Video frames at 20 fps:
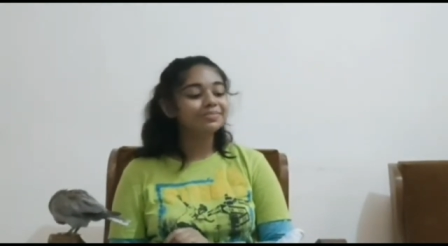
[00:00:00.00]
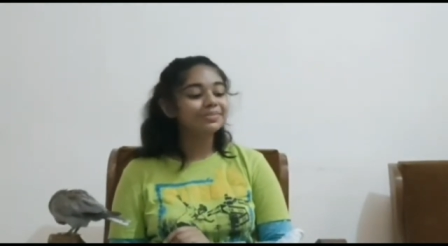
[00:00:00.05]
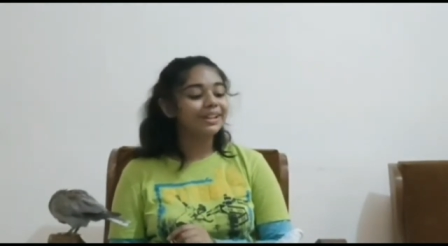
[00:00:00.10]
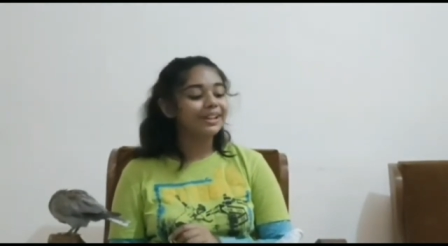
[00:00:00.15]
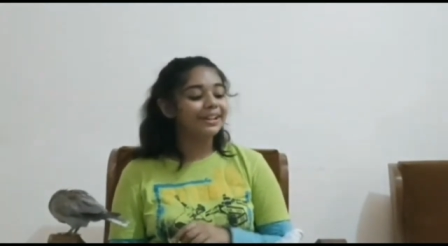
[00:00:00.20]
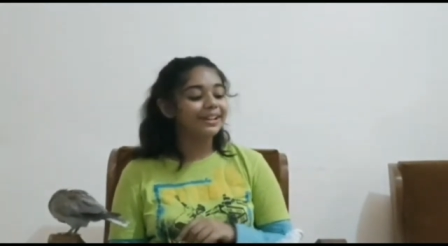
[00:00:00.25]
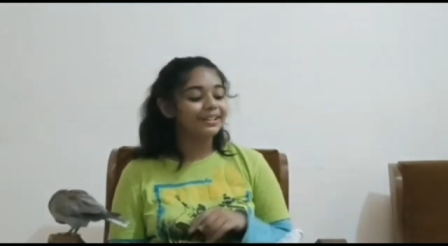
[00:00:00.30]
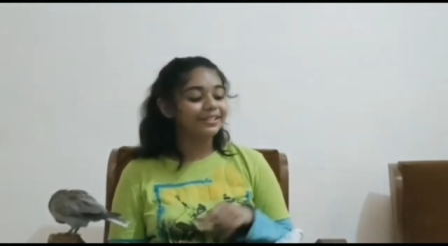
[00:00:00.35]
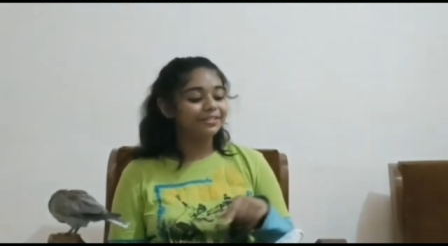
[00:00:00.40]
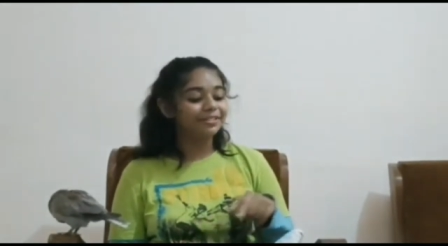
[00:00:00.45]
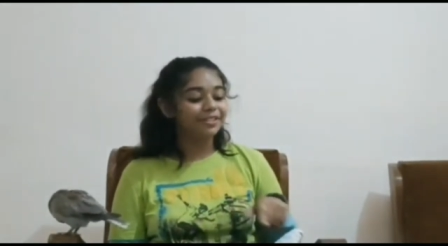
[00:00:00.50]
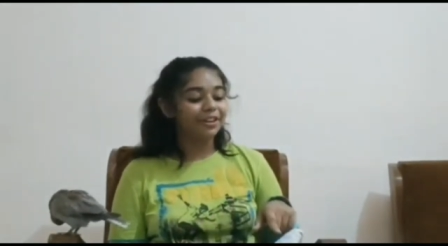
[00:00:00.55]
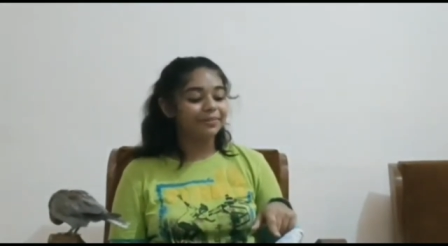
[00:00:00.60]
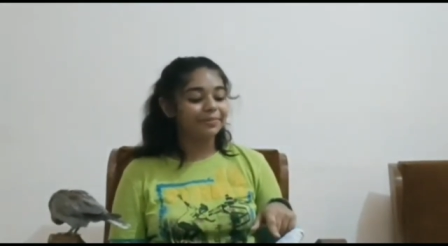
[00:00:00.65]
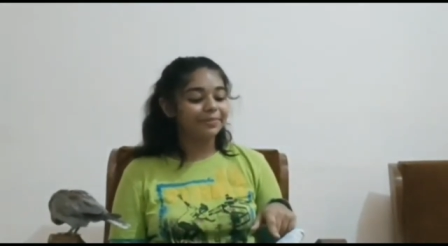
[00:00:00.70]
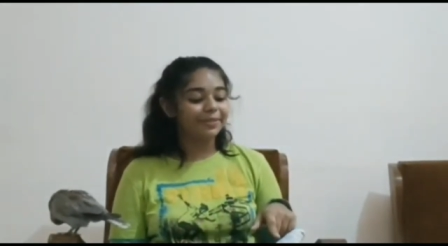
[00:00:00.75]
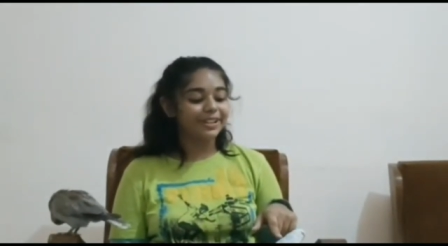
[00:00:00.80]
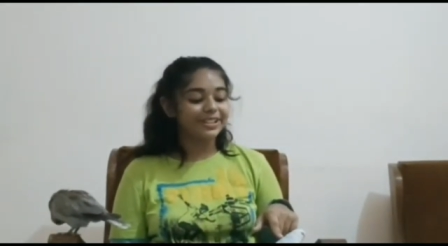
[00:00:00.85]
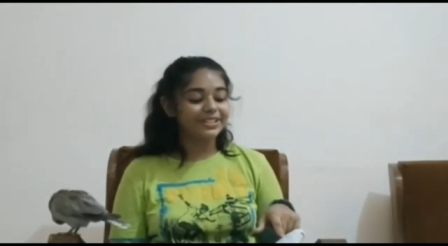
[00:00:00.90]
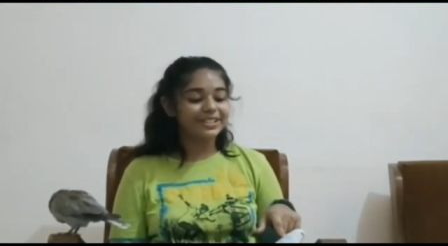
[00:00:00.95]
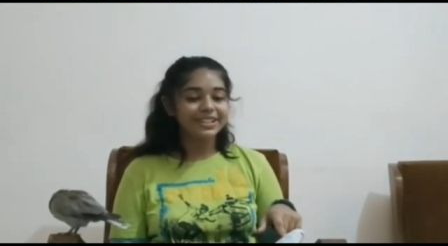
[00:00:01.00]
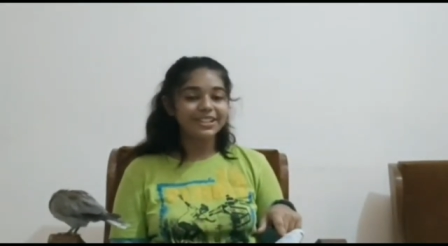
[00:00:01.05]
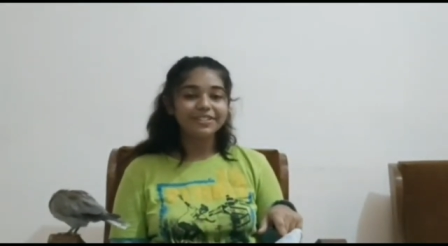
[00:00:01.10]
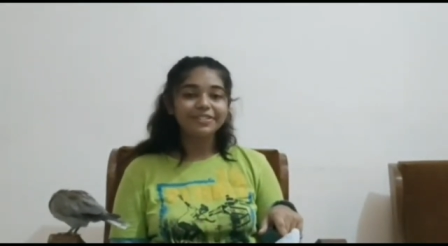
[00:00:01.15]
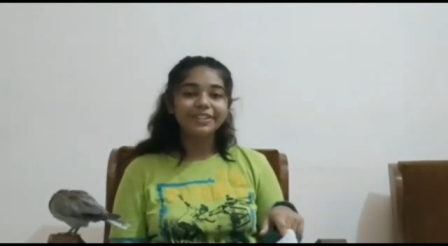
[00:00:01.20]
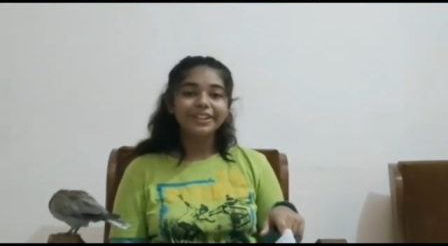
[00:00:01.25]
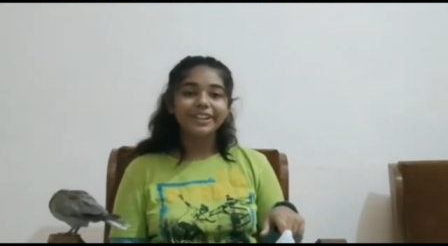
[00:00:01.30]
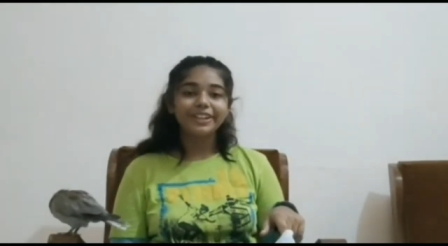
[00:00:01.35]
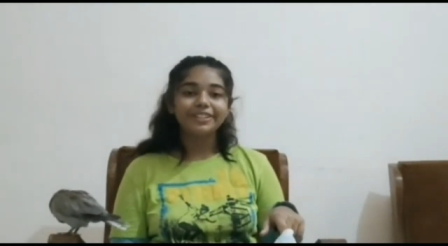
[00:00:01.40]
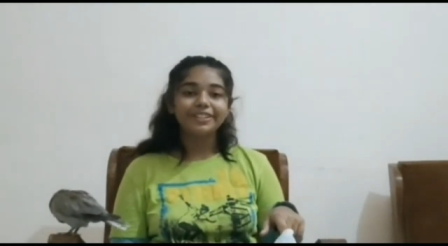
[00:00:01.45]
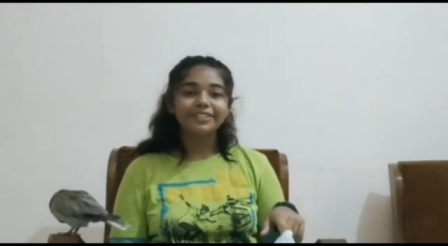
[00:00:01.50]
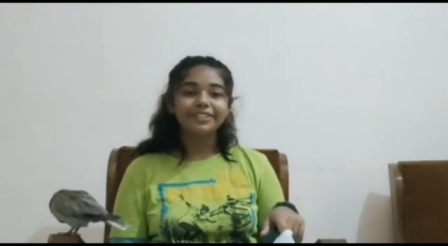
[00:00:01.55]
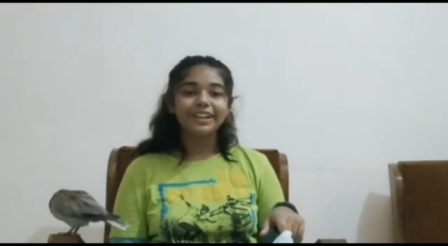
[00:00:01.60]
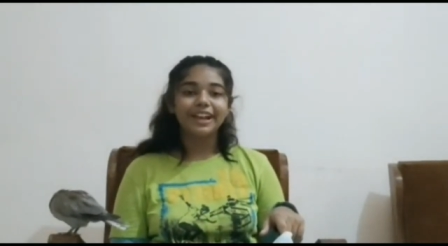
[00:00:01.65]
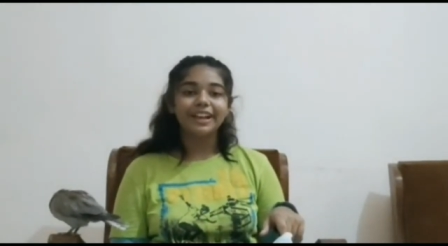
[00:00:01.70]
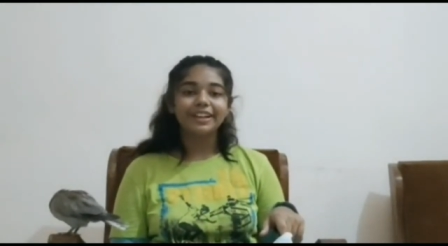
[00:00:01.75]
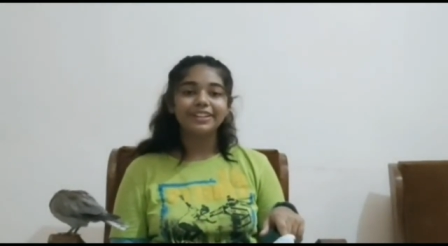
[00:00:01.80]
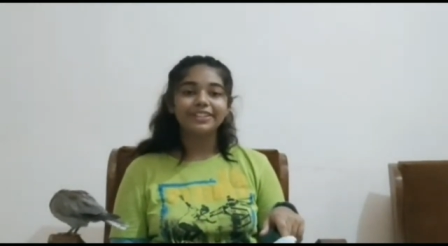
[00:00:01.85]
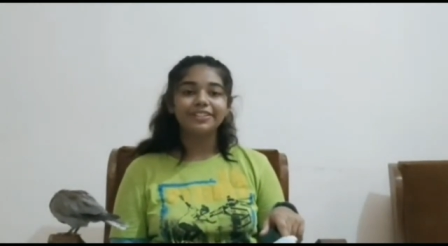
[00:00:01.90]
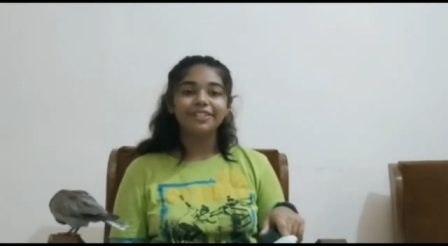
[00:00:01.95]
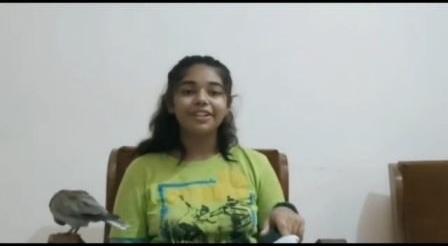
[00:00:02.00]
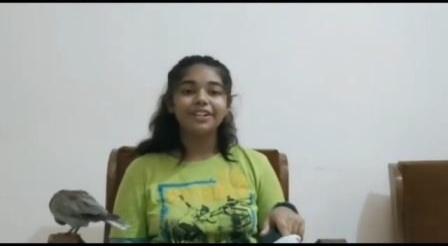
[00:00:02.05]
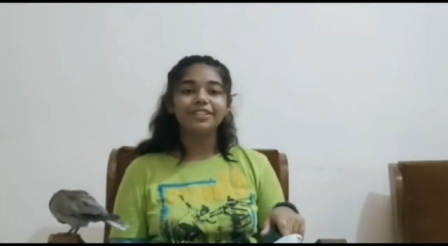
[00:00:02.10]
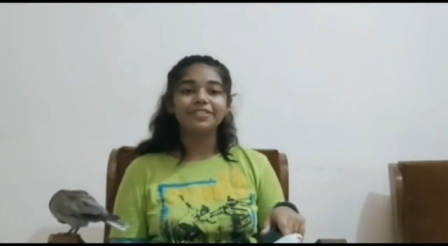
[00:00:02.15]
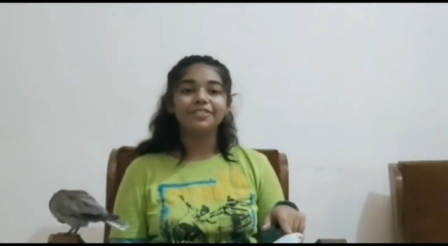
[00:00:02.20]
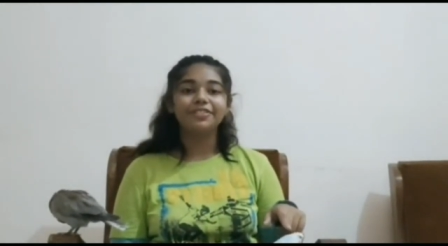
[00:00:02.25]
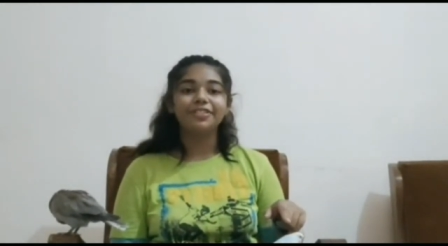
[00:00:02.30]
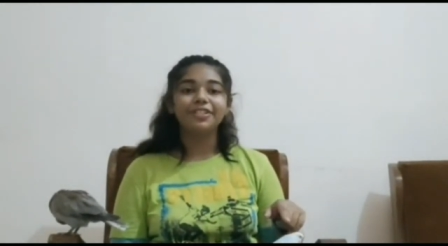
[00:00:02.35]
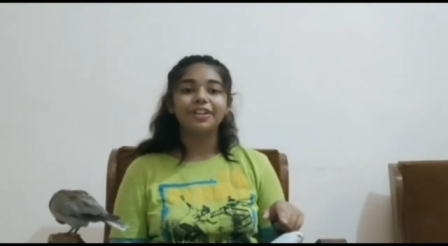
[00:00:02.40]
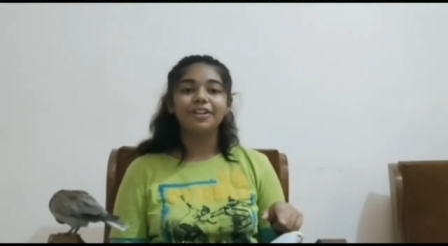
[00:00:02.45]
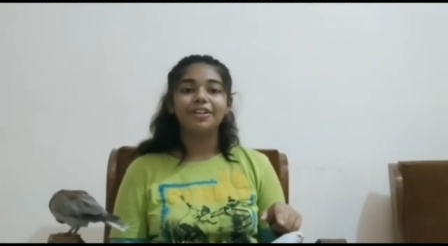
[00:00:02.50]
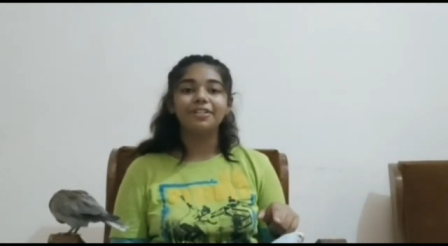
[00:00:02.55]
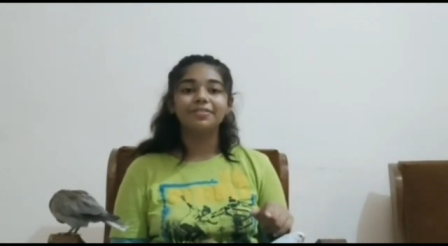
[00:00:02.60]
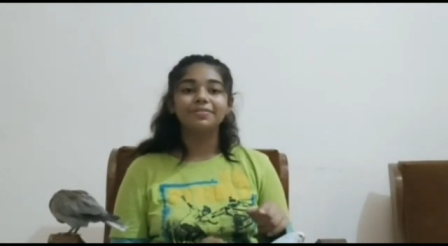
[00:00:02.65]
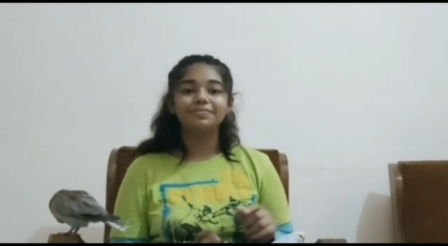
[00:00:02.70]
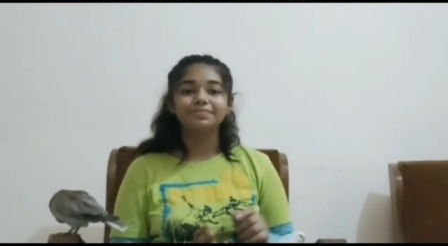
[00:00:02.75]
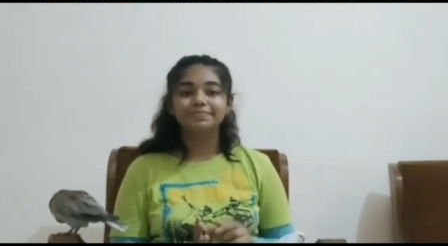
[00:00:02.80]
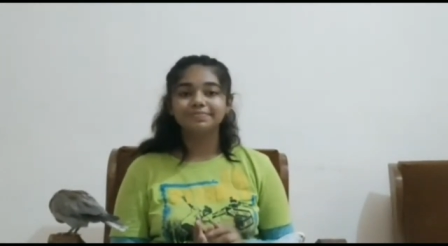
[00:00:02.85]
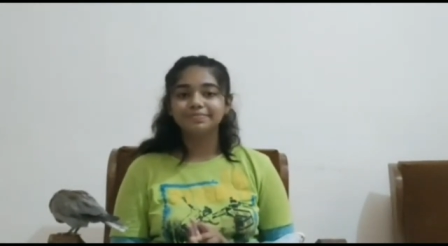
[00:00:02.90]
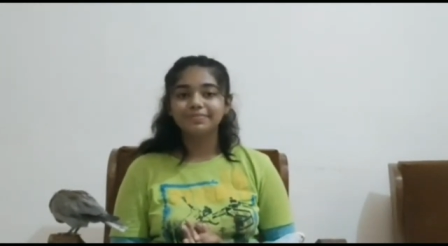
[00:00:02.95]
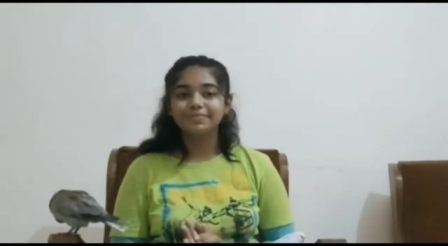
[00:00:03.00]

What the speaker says: but for budgie you need to get toys from